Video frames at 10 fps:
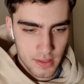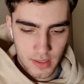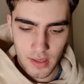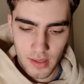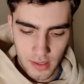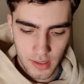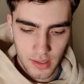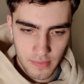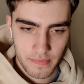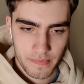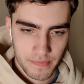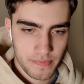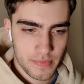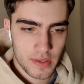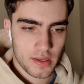Okay, okay.
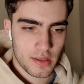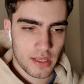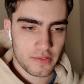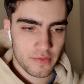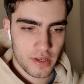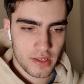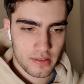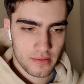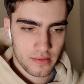That's fair.